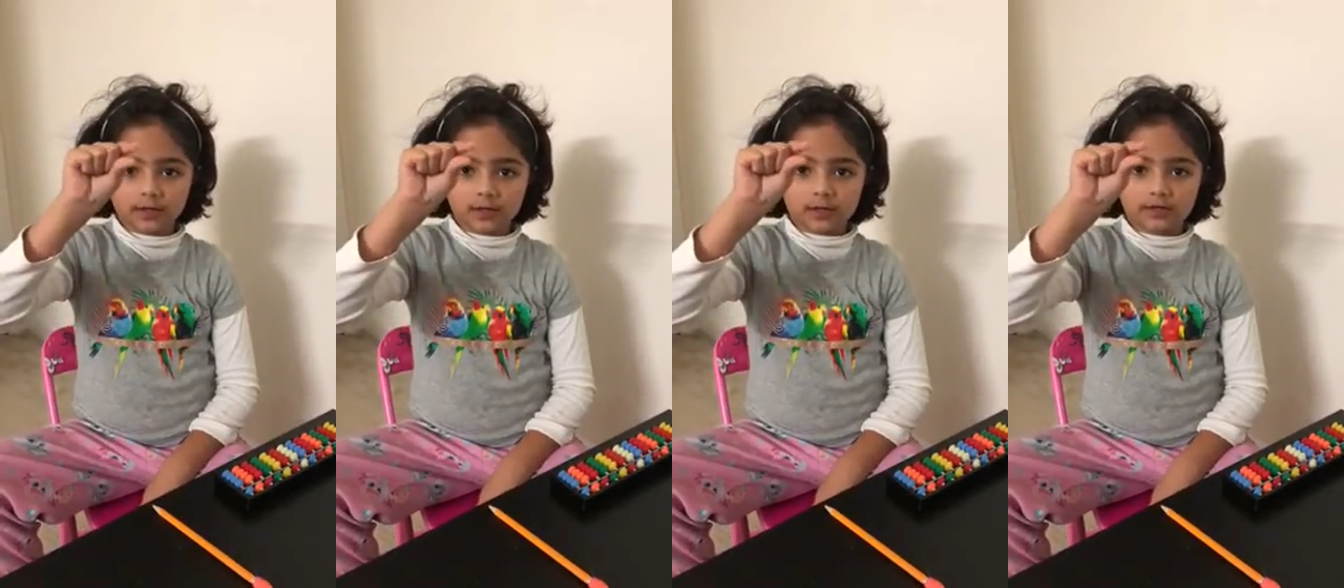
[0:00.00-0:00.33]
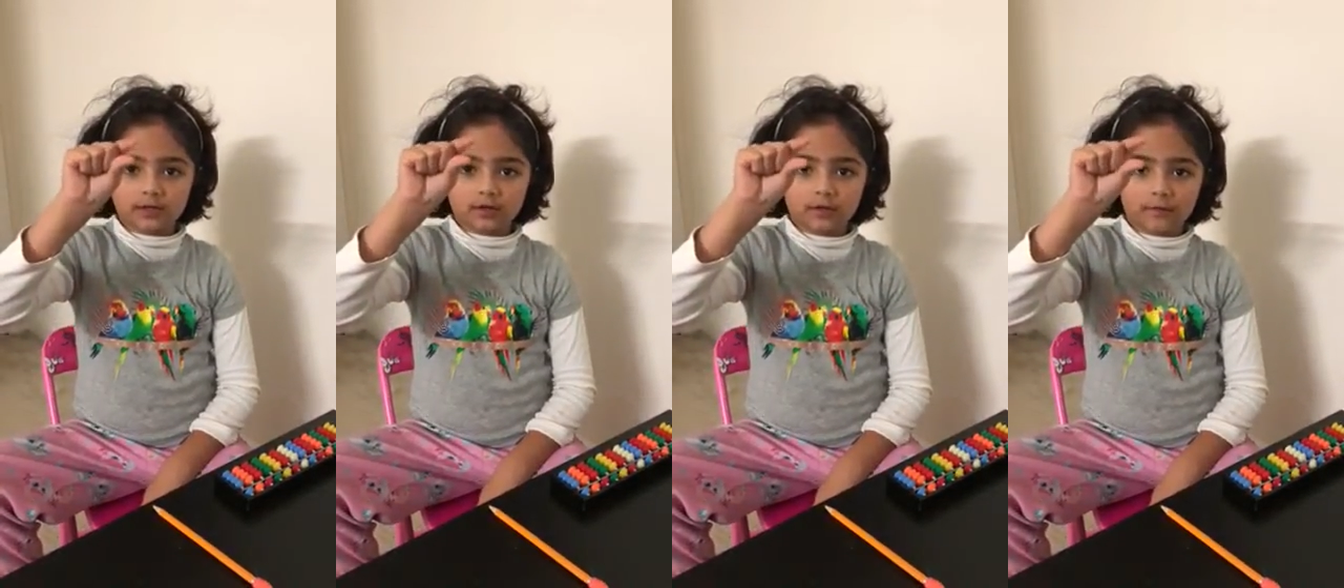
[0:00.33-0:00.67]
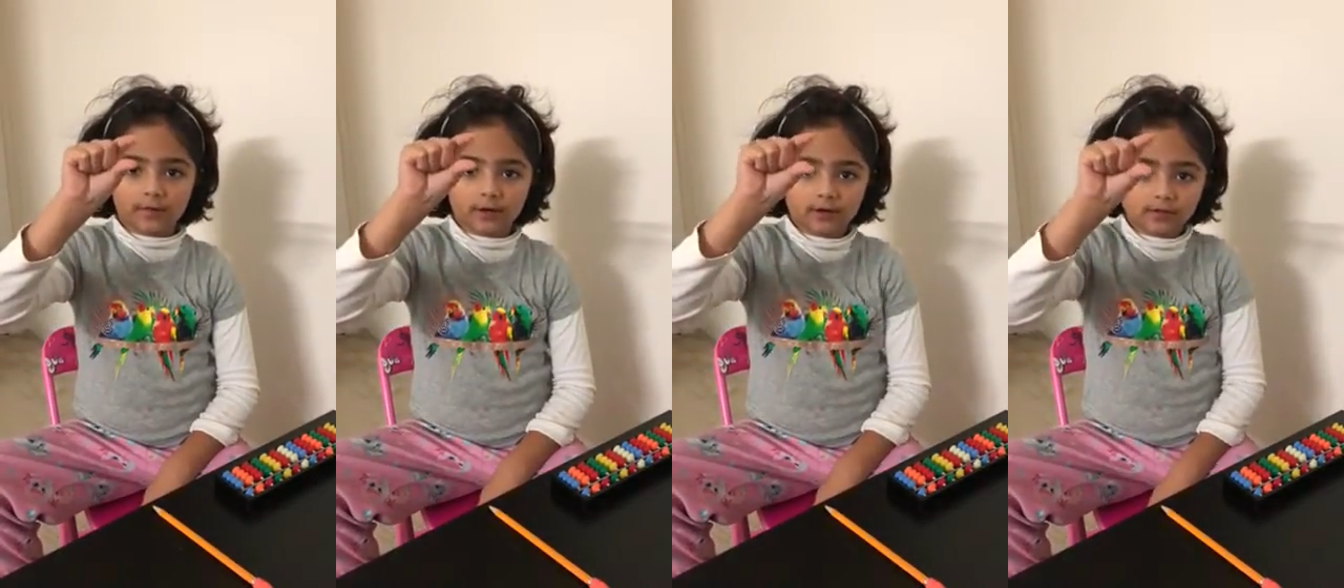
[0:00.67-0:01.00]
get these two
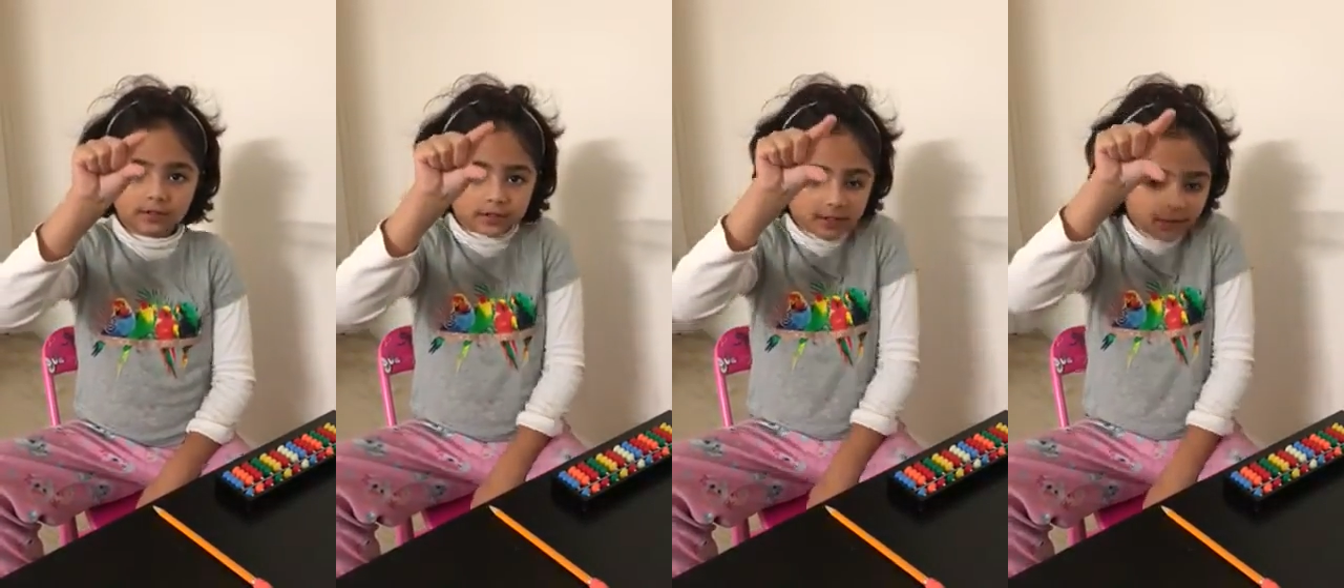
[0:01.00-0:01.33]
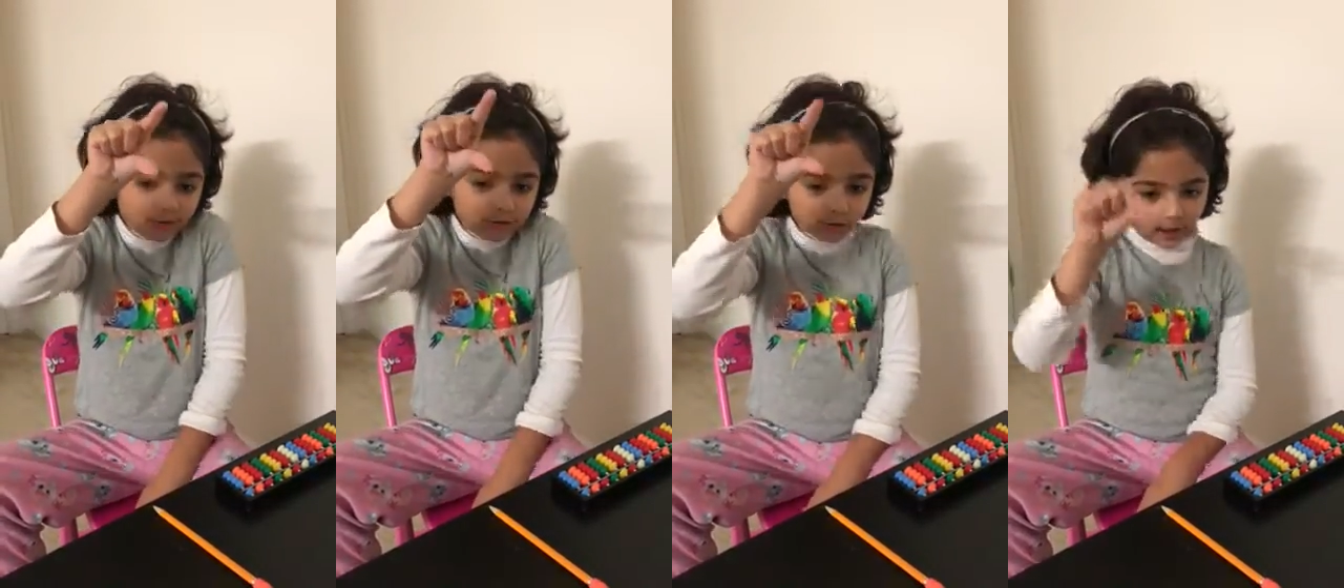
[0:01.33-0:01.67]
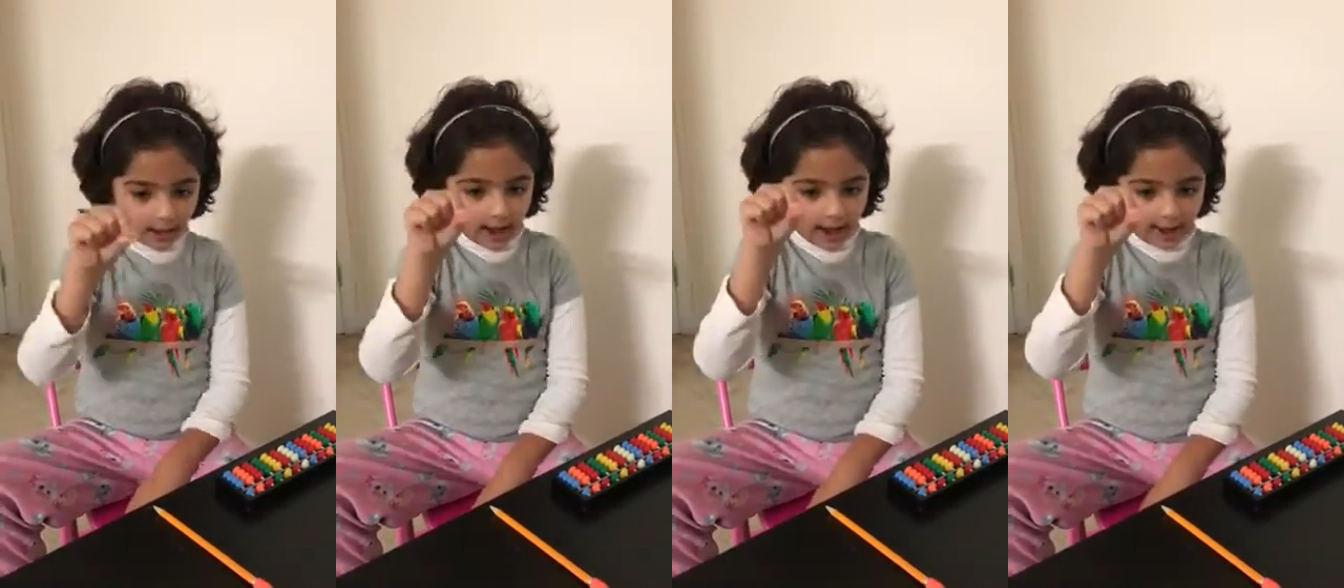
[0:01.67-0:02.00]
fingers together to
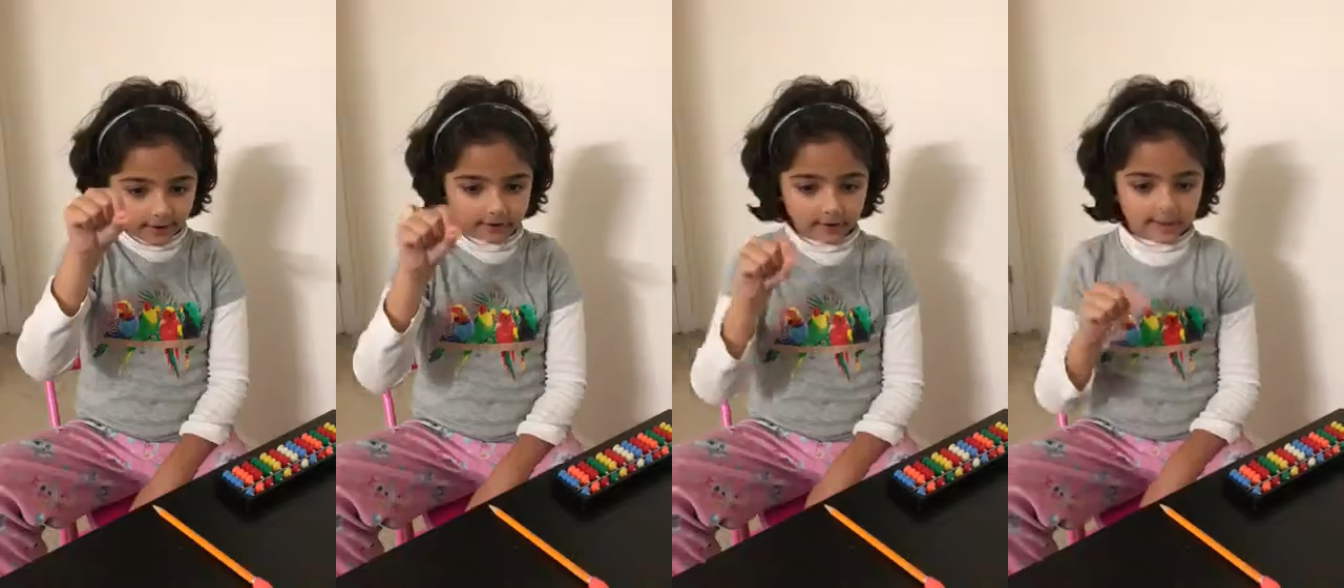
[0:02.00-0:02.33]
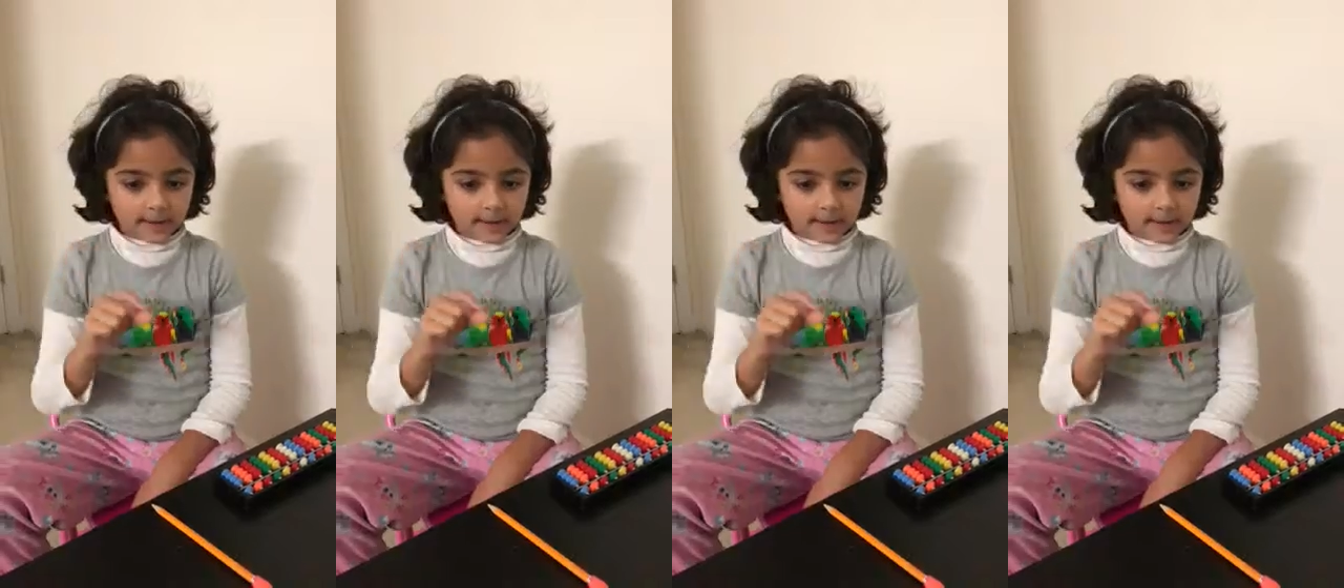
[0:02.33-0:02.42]
add,